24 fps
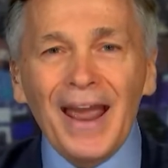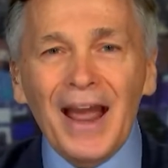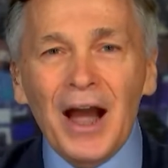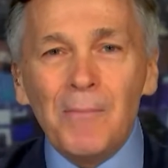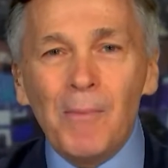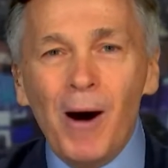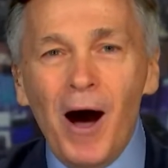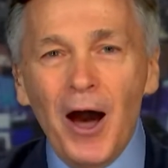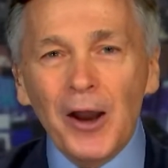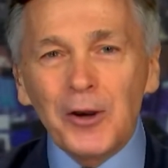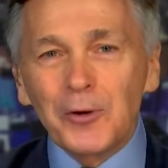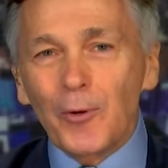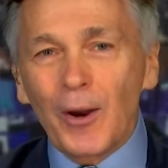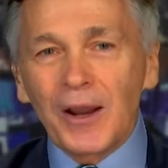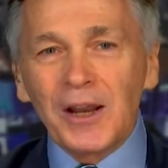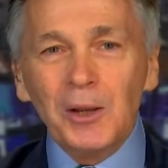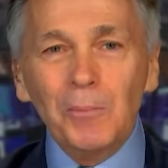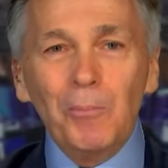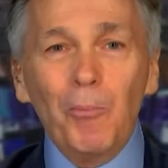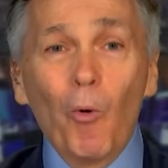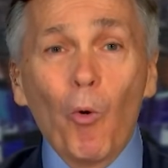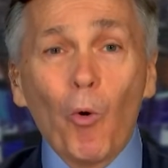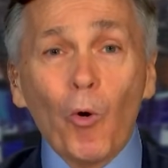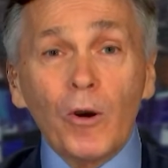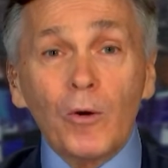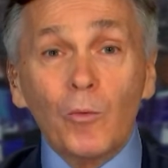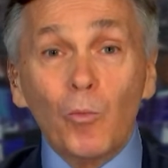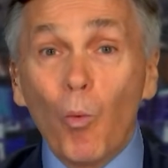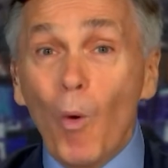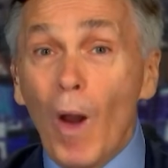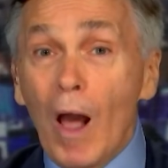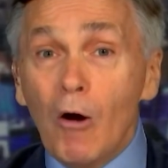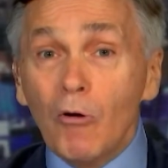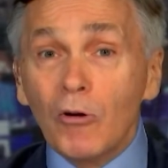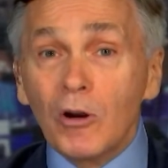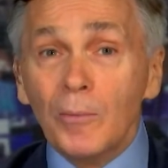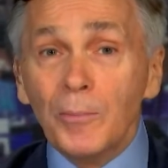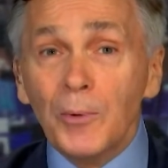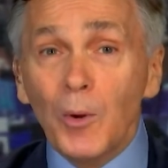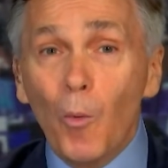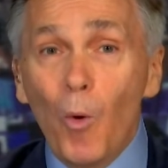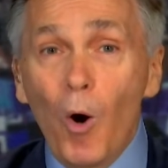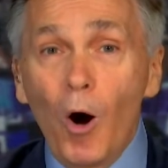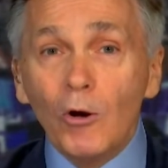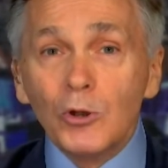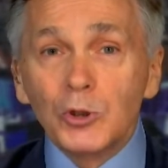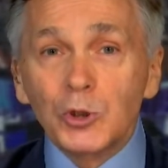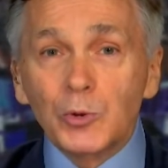I'm Andre Laborde. Welcome to
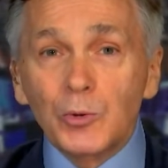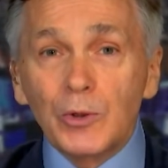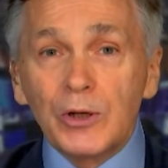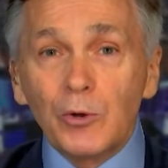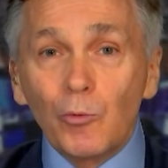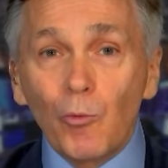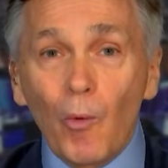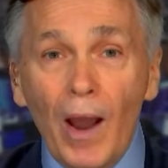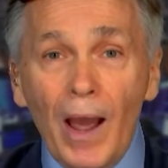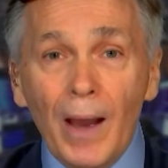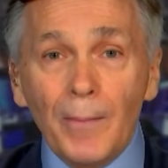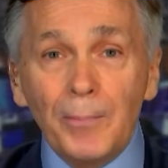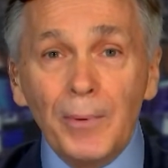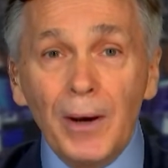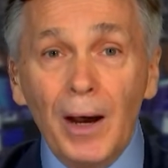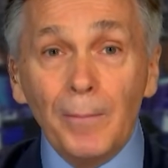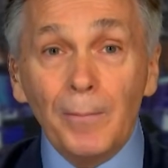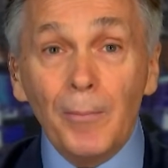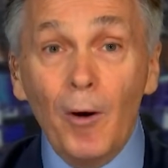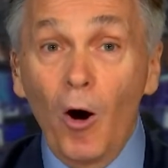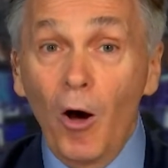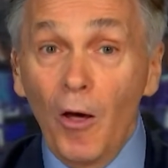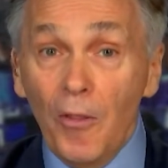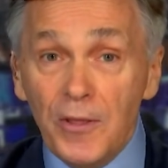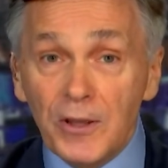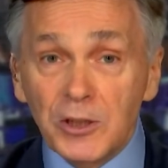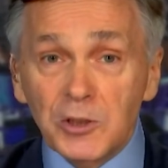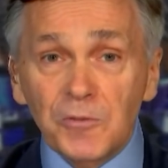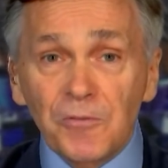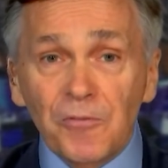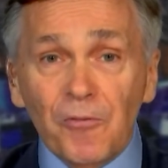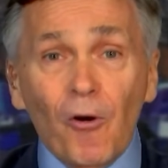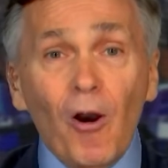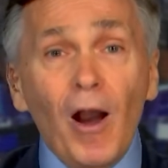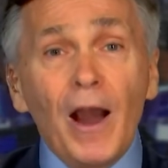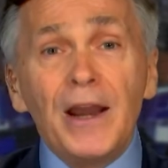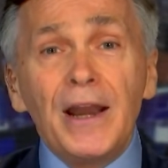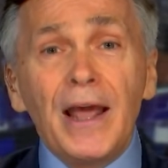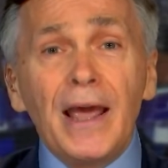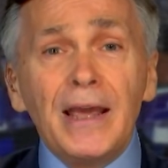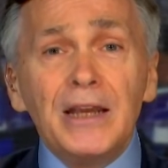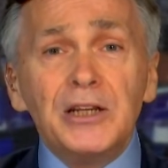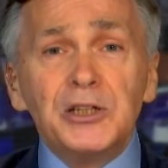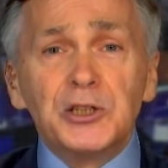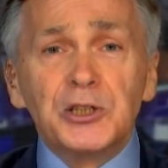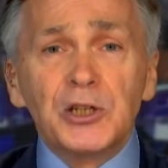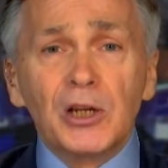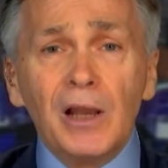Wall Street Wrap Up on this
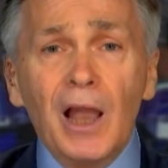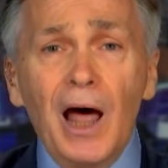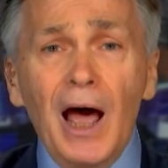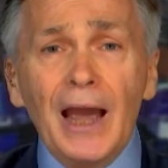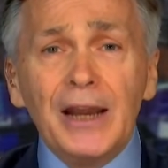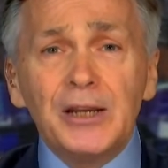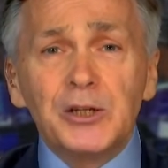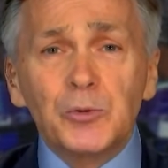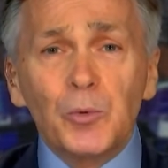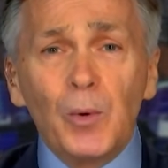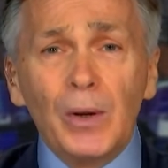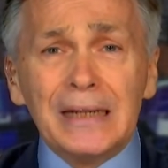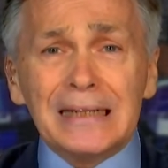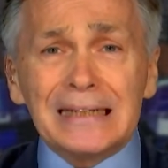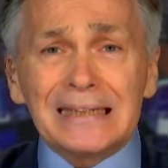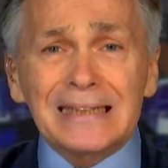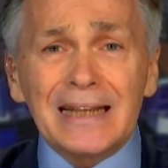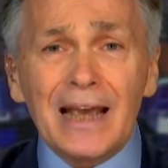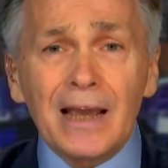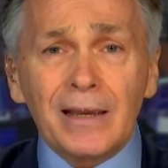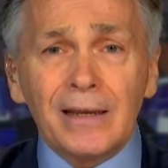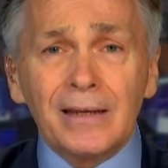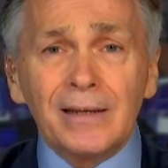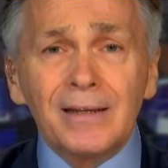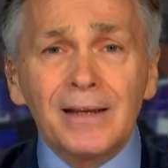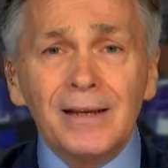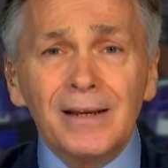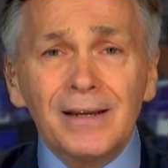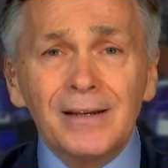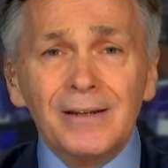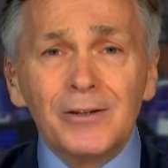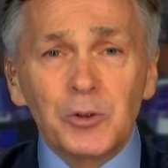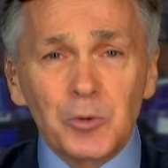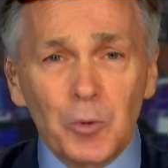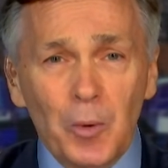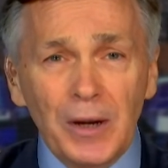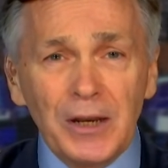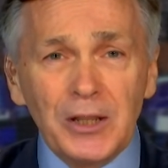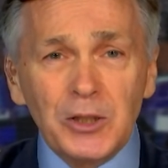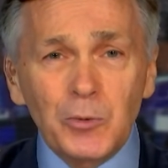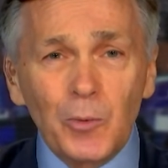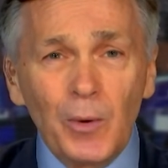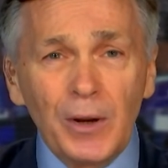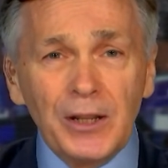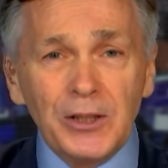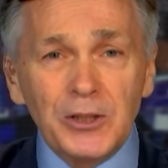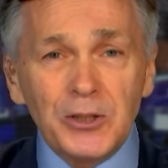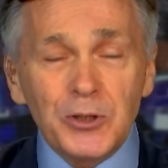Friday, July 22nd,
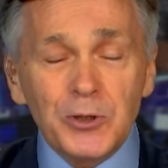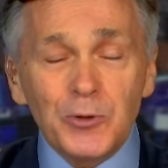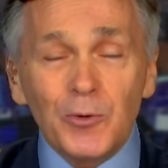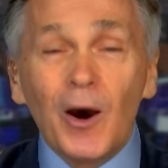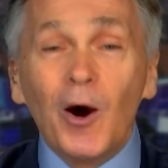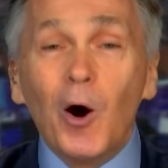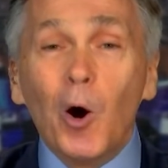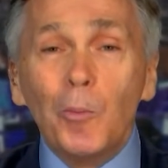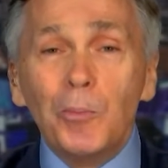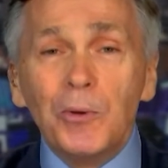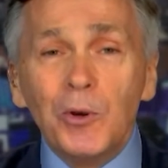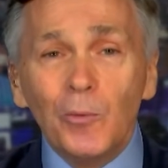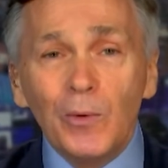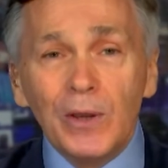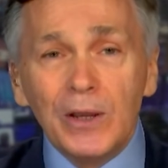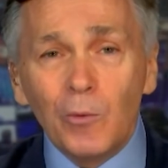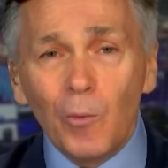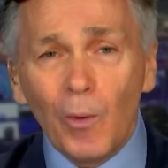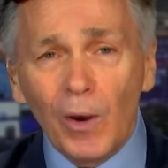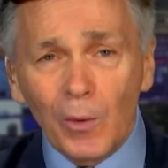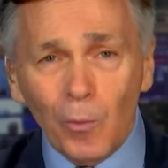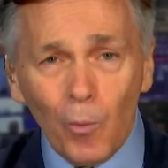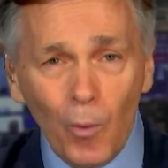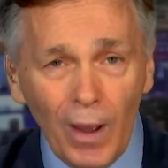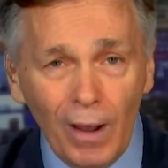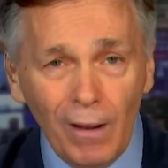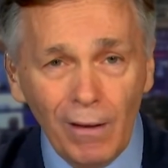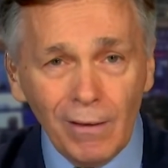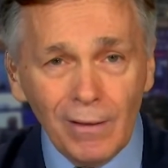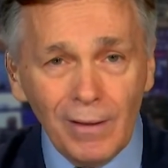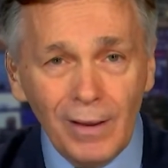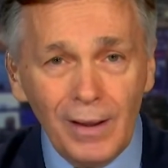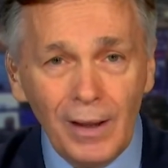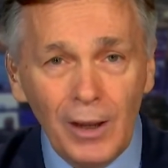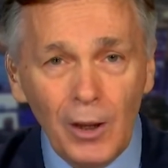2022. I hope your week went well.